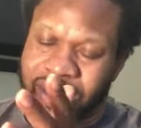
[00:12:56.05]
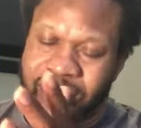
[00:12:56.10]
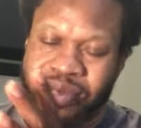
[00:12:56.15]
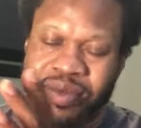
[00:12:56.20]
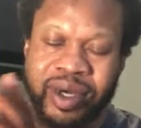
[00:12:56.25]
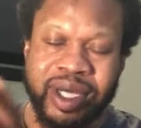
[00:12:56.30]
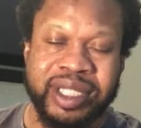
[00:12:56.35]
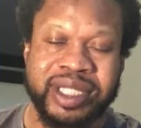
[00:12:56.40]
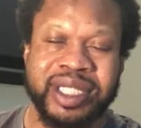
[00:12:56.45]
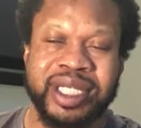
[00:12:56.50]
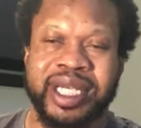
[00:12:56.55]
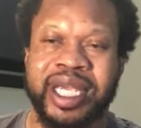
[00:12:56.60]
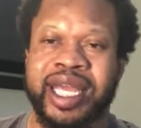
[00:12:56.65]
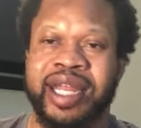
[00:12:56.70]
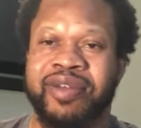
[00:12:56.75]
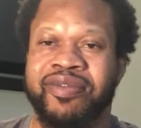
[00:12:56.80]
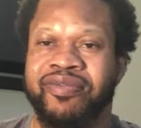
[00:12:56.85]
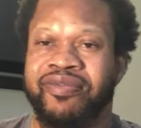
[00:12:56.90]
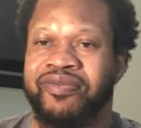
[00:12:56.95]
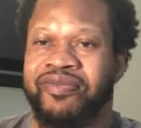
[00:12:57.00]
Once
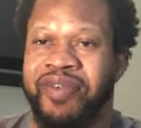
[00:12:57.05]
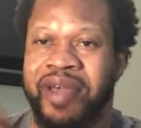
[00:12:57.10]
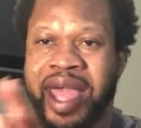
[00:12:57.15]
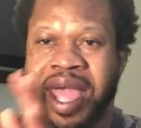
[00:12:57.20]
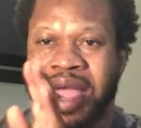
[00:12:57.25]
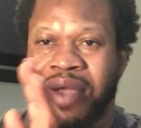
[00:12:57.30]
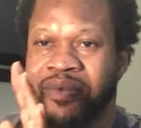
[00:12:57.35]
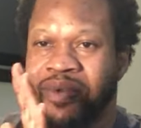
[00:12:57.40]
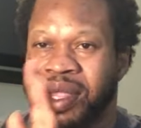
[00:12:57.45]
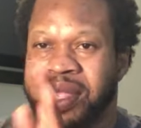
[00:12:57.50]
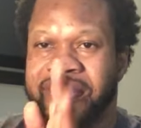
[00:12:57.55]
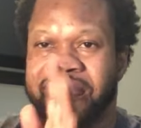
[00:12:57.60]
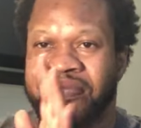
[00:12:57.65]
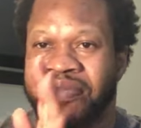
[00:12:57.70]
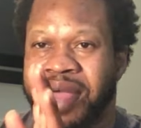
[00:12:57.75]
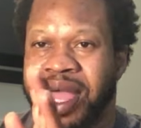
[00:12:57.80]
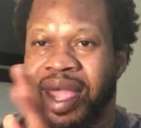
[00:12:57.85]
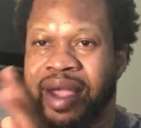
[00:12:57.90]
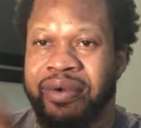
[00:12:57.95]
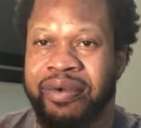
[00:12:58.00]
again, very,
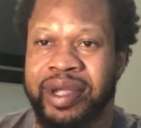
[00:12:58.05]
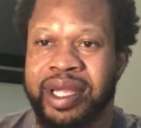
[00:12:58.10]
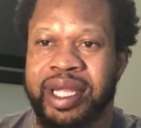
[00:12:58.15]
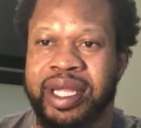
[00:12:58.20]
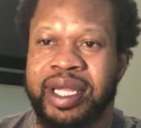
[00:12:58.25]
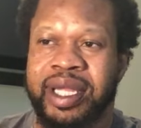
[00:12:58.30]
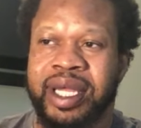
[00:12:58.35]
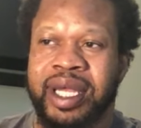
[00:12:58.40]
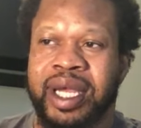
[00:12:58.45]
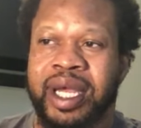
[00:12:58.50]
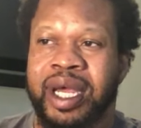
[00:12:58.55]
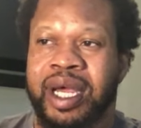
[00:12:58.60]
very